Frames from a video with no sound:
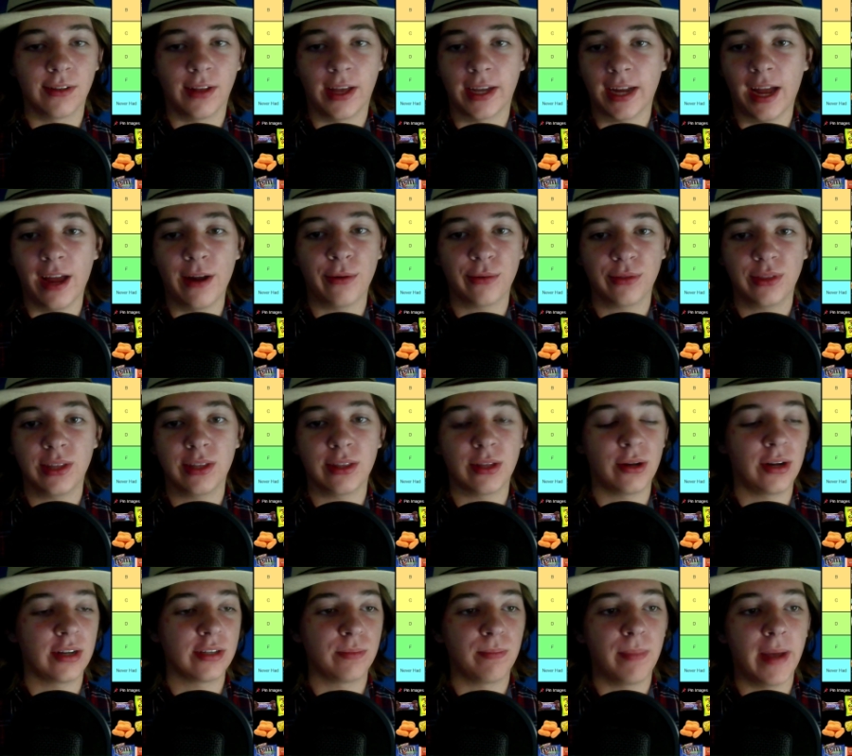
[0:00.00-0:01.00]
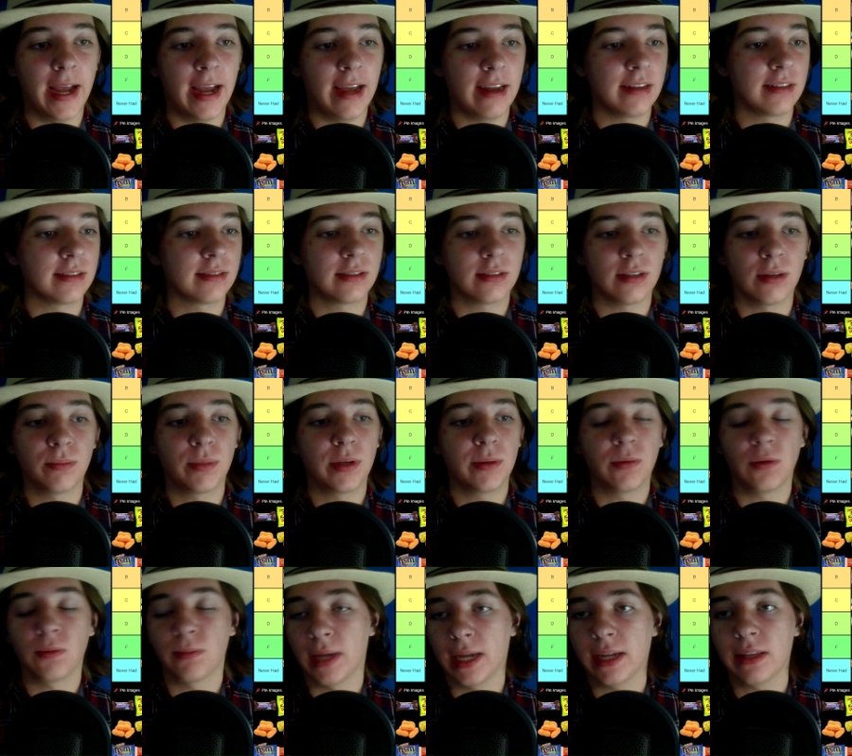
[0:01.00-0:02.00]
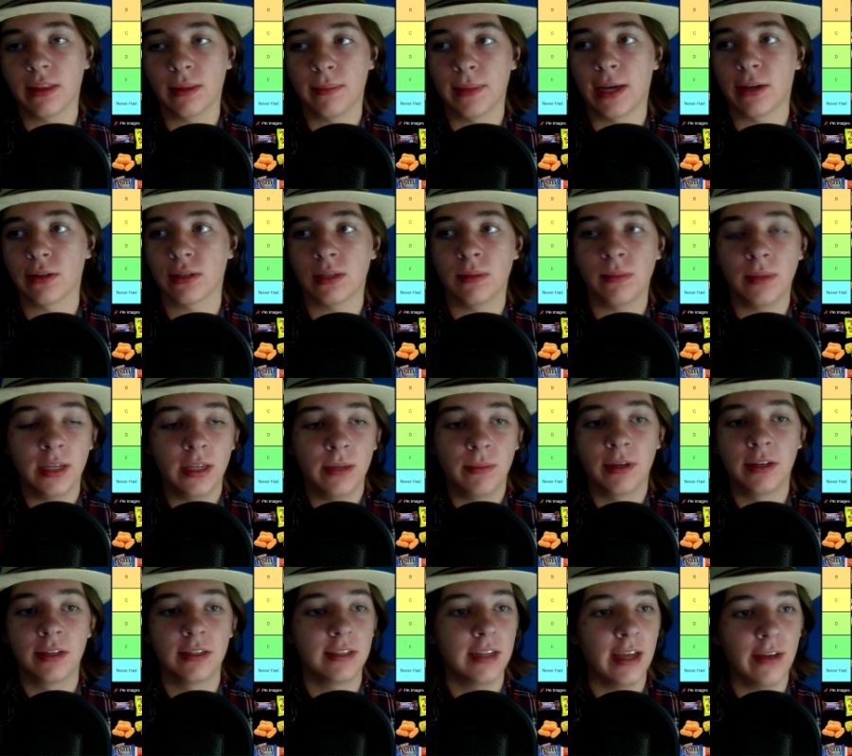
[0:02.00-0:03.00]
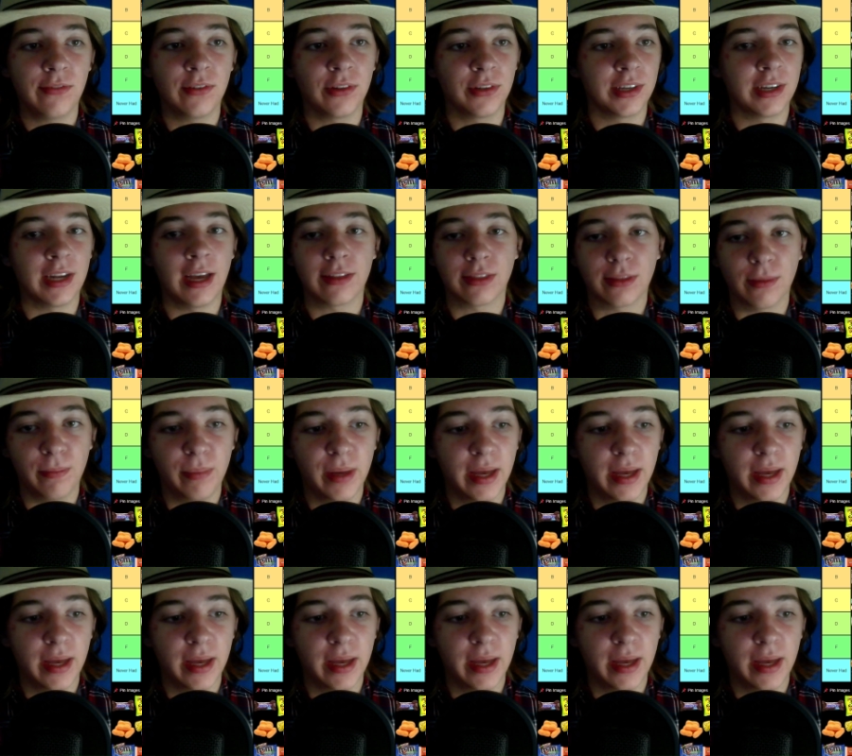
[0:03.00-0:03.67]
Like, I don't think they're as bad as some people make them out to be, but definitely not the